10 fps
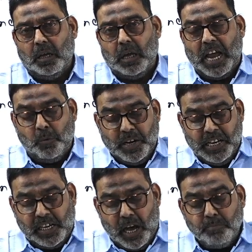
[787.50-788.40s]
And when
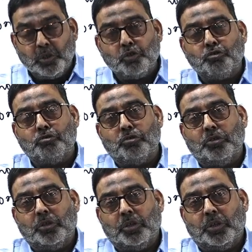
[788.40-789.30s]
he comes to
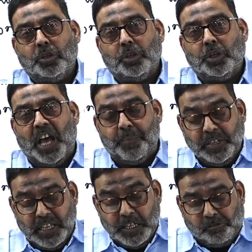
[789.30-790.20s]

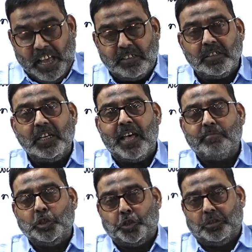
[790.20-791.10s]
having the interactional
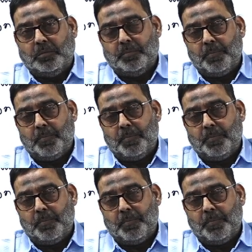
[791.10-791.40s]
dimension,